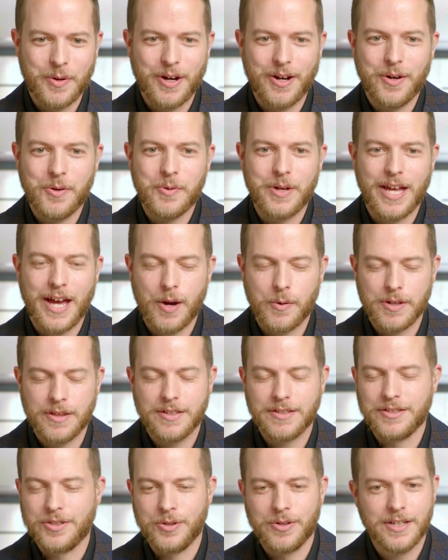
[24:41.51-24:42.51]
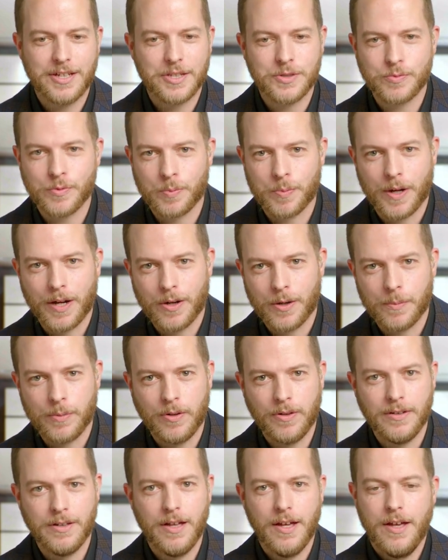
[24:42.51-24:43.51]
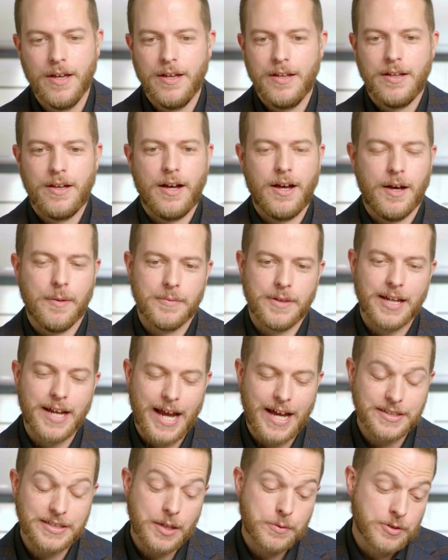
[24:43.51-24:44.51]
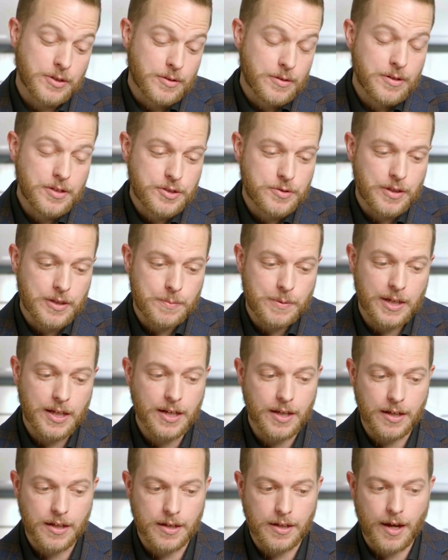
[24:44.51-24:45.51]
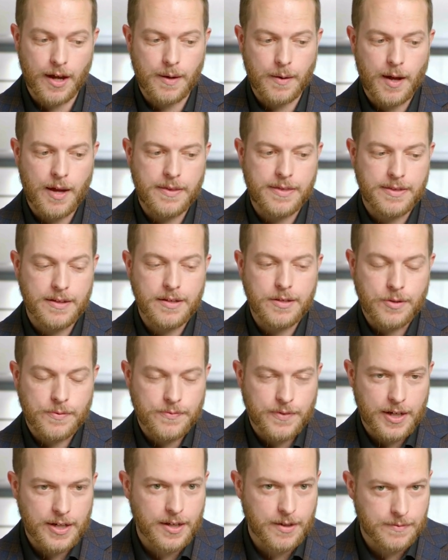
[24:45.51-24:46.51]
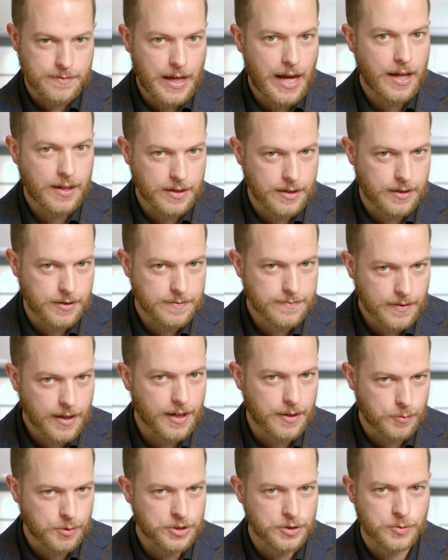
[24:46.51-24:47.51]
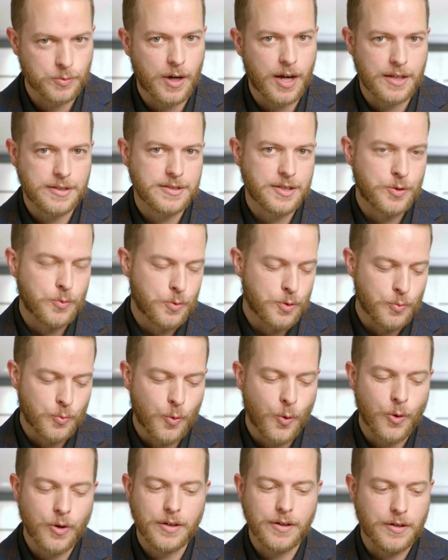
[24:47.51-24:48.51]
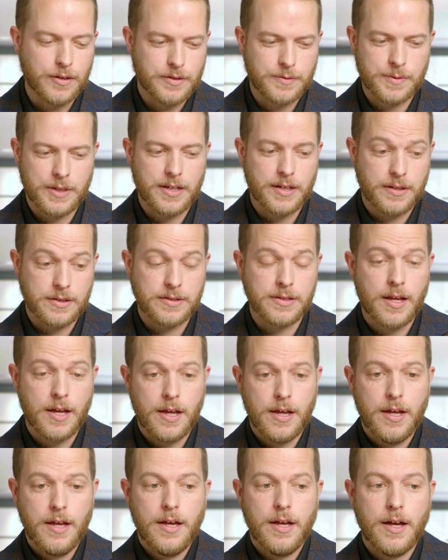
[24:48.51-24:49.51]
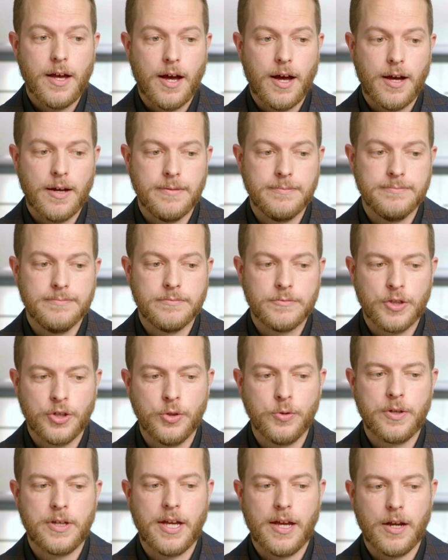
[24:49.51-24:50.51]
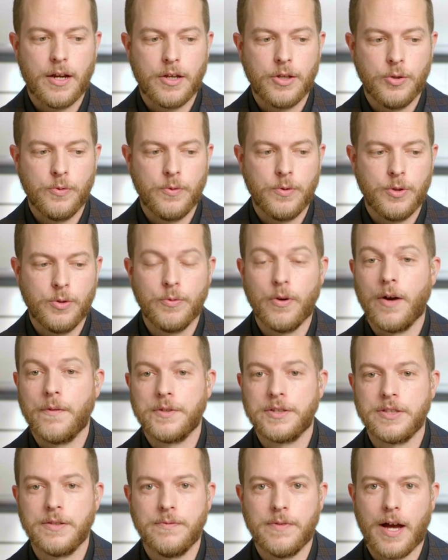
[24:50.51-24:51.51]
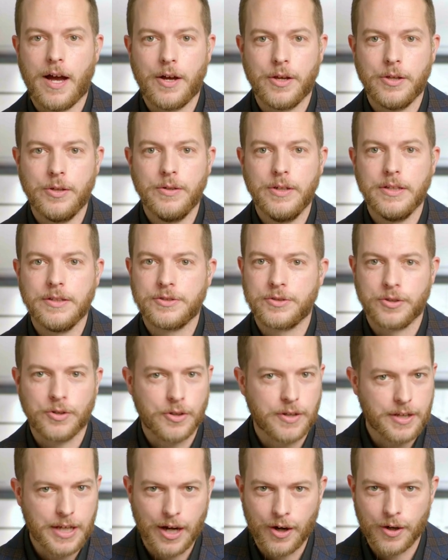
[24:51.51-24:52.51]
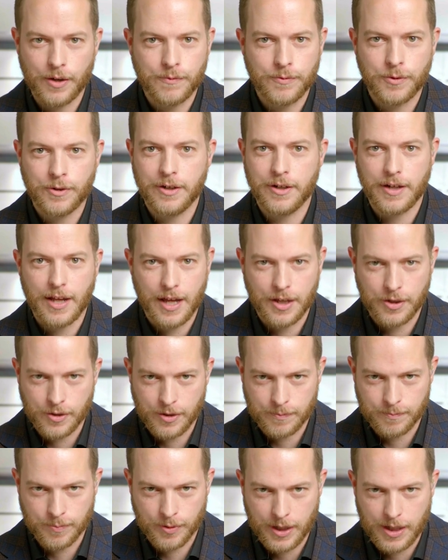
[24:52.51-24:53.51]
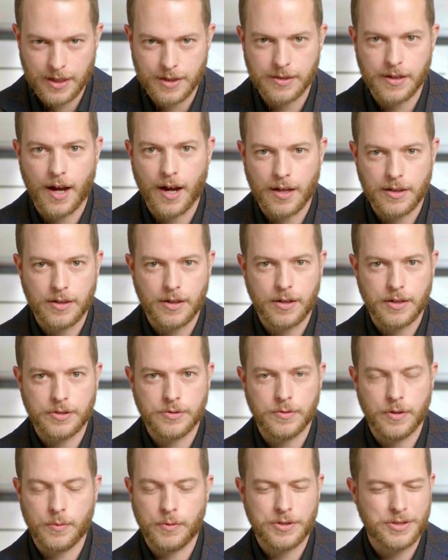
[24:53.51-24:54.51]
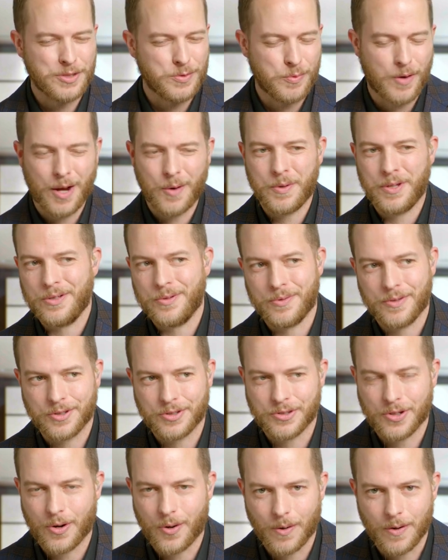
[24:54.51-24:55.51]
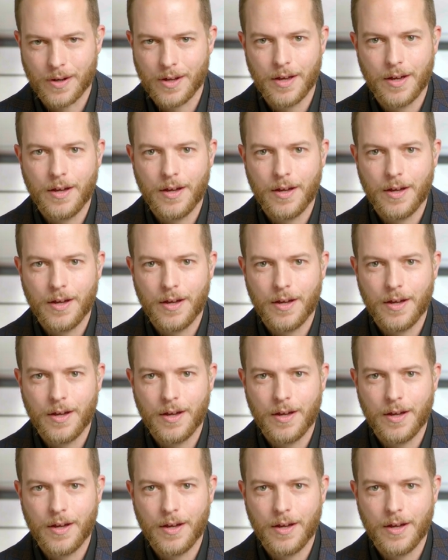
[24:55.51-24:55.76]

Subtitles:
are we at with this? Do you think it's repairable? Like as I was alluding to at the beginning, I think you're fighting a valiant fight, which is why I said the word warrior is because you care, you obviously value it, so you're caring for it, and you're bringing dialogue to it, which is why we do the show.